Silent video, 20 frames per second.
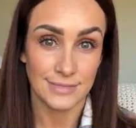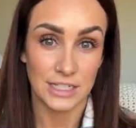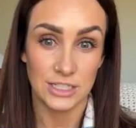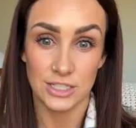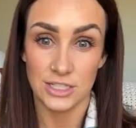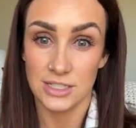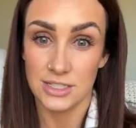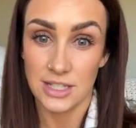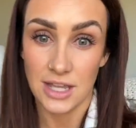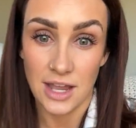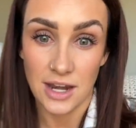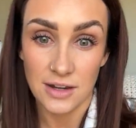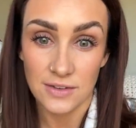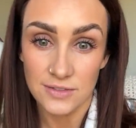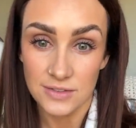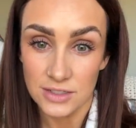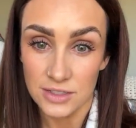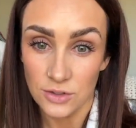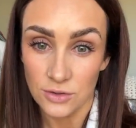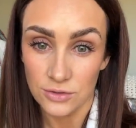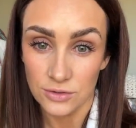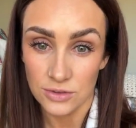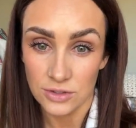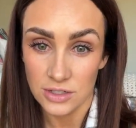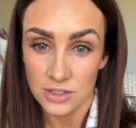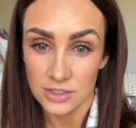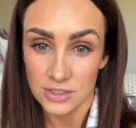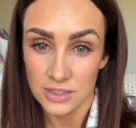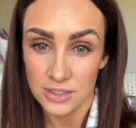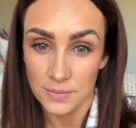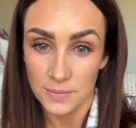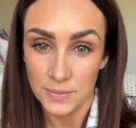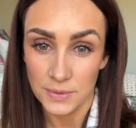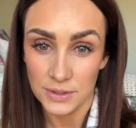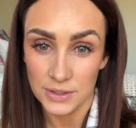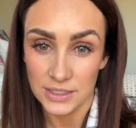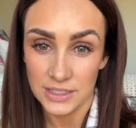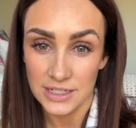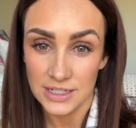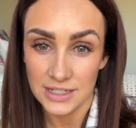It's just kind of an overall
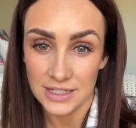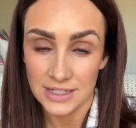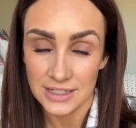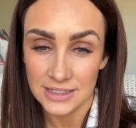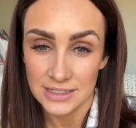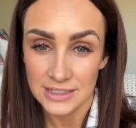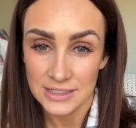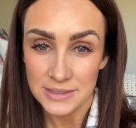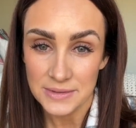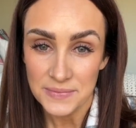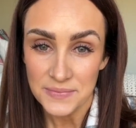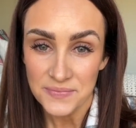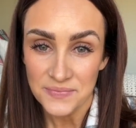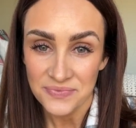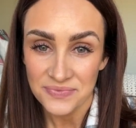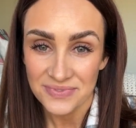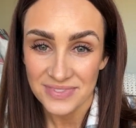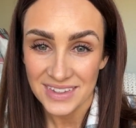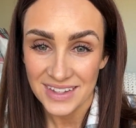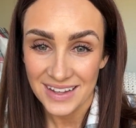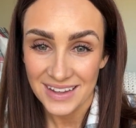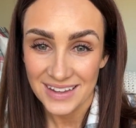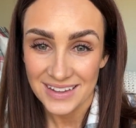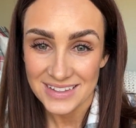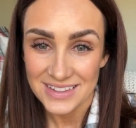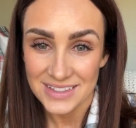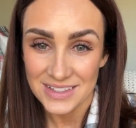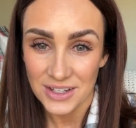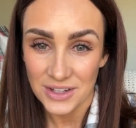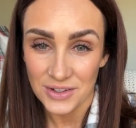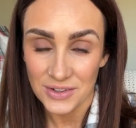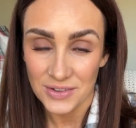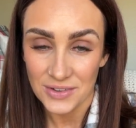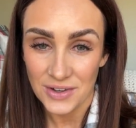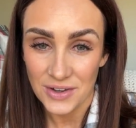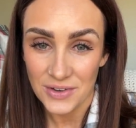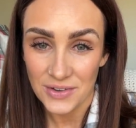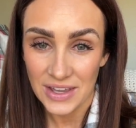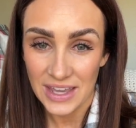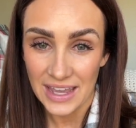simple look.
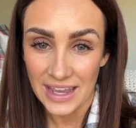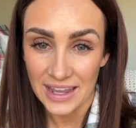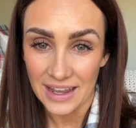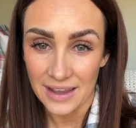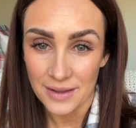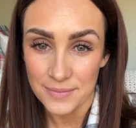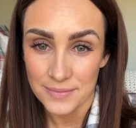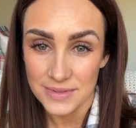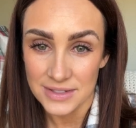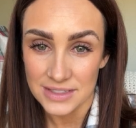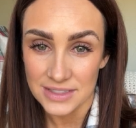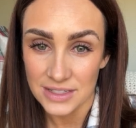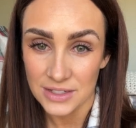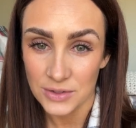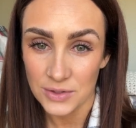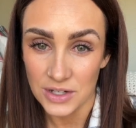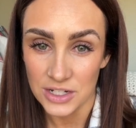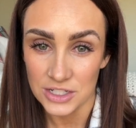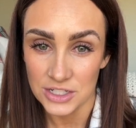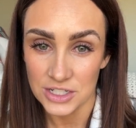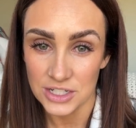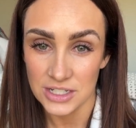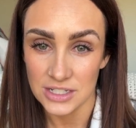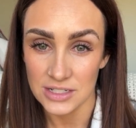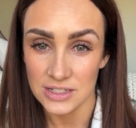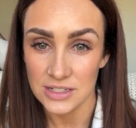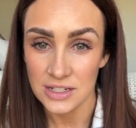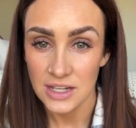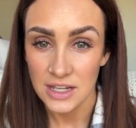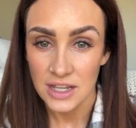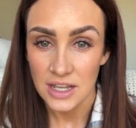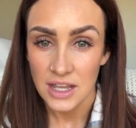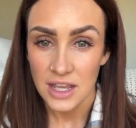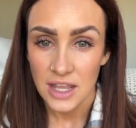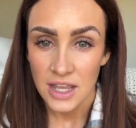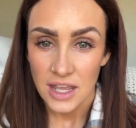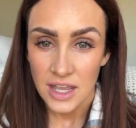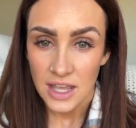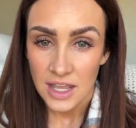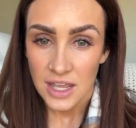So, okay, I'm missing question.
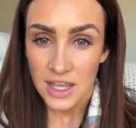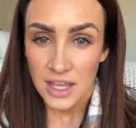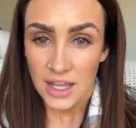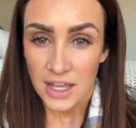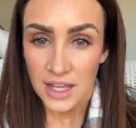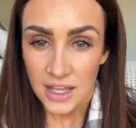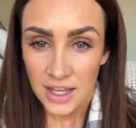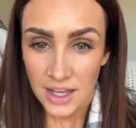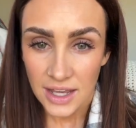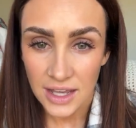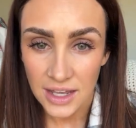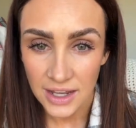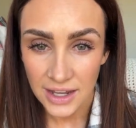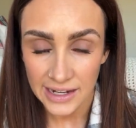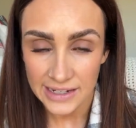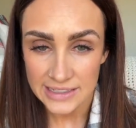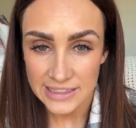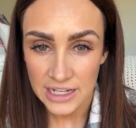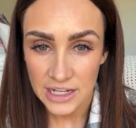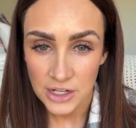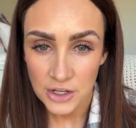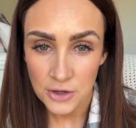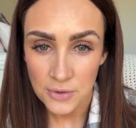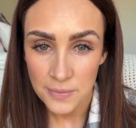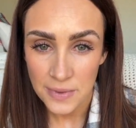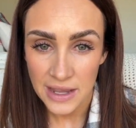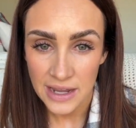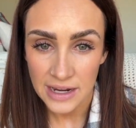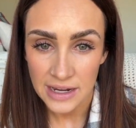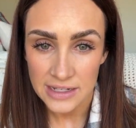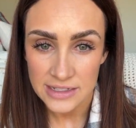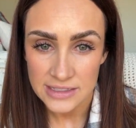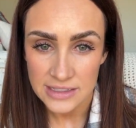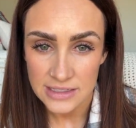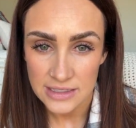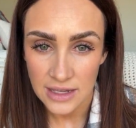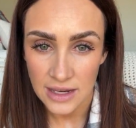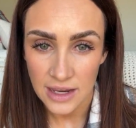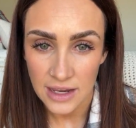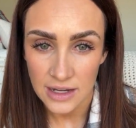I take omegas
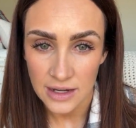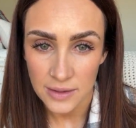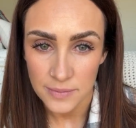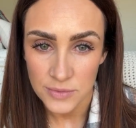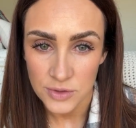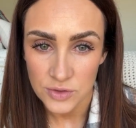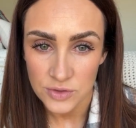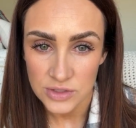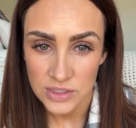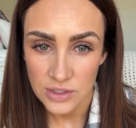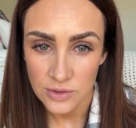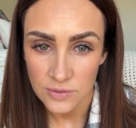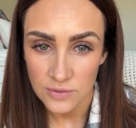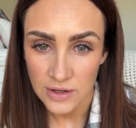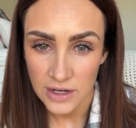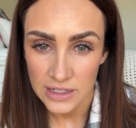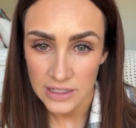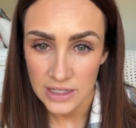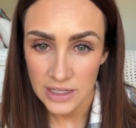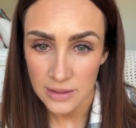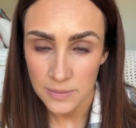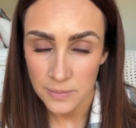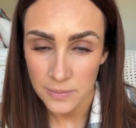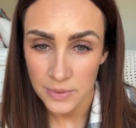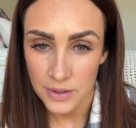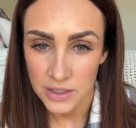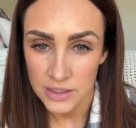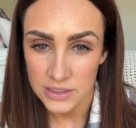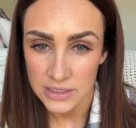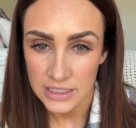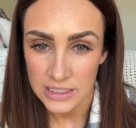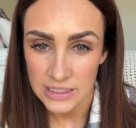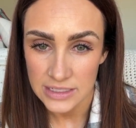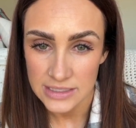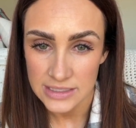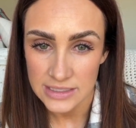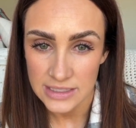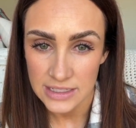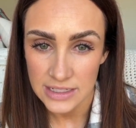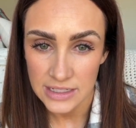and I'm using Redken Bonding
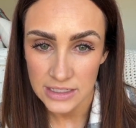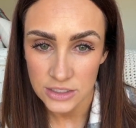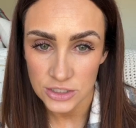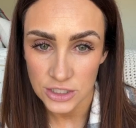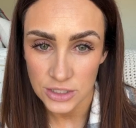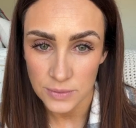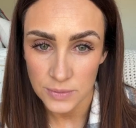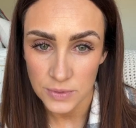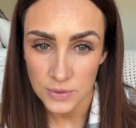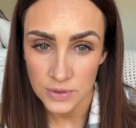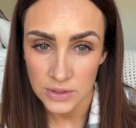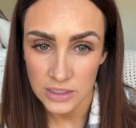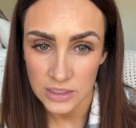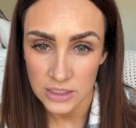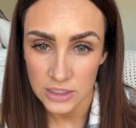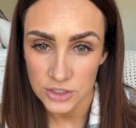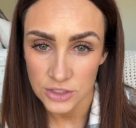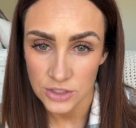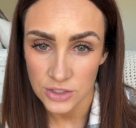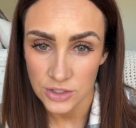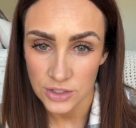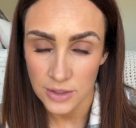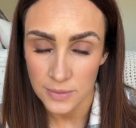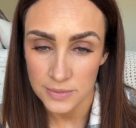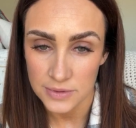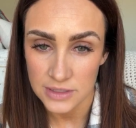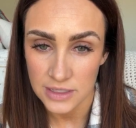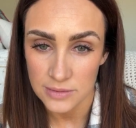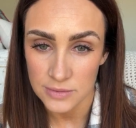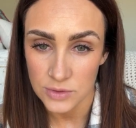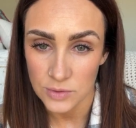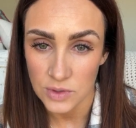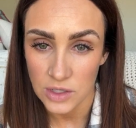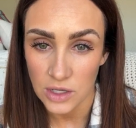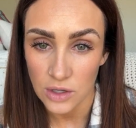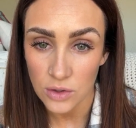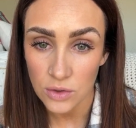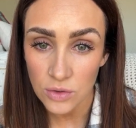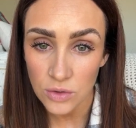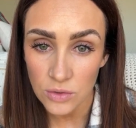Acidic Shampoo and Conditioner a couple times a
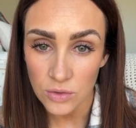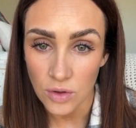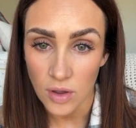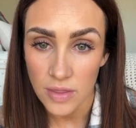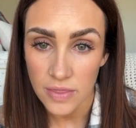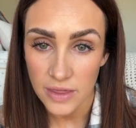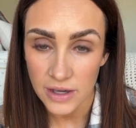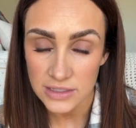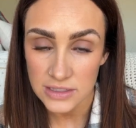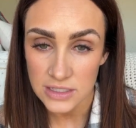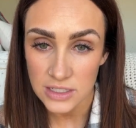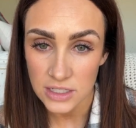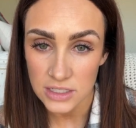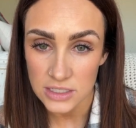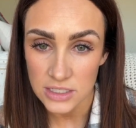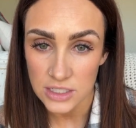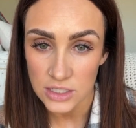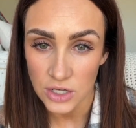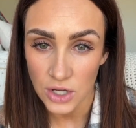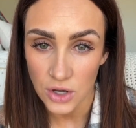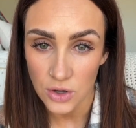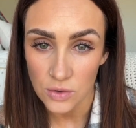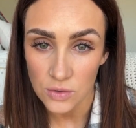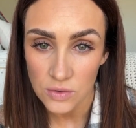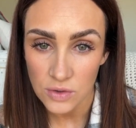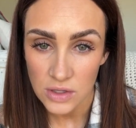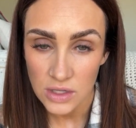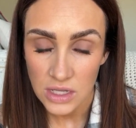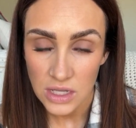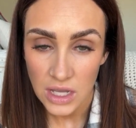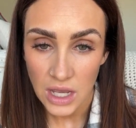week. Ooh, that's good to know.